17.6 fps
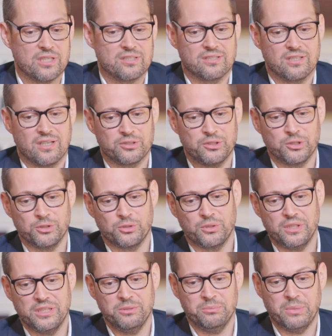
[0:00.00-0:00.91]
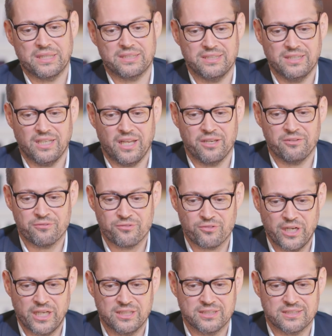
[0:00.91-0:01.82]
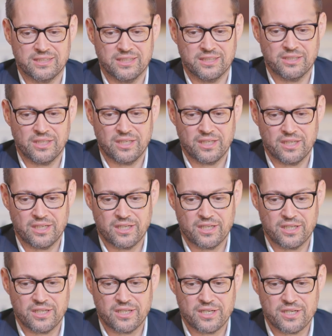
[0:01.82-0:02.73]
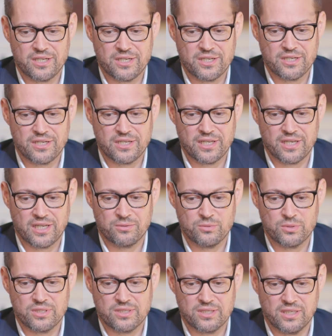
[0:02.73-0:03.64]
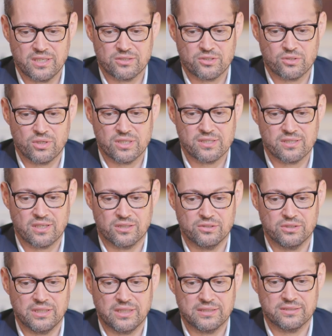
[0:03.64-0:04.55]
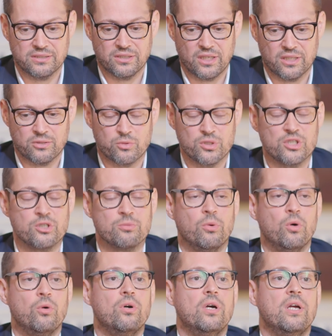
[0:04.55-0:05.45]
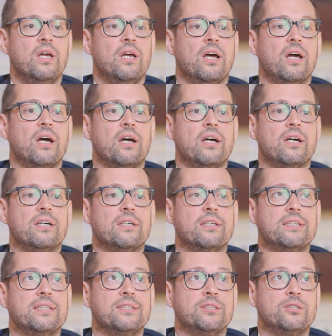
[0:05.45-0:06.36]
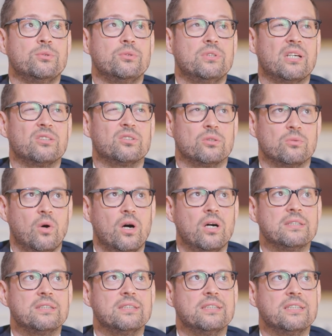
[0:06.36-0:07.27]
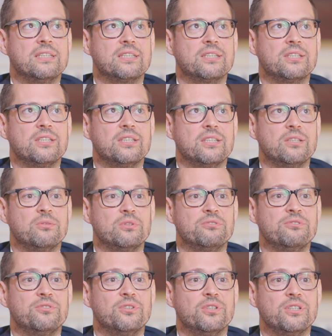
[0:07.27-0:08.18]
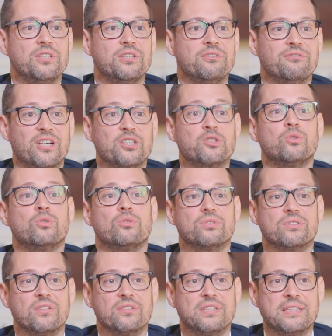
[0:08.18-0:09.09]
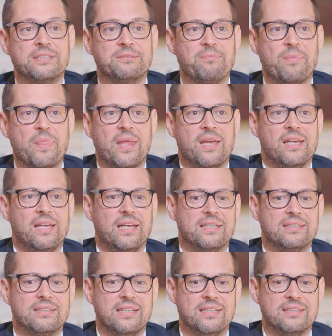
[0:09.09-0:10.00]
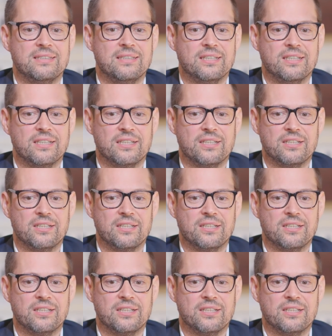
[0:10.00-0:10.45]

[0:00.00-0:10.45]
that started already back in, in France. And, uh, uh and I would say, so I started at, uh, at Richemont uh, in 2001 with Vacheron Constantin. And then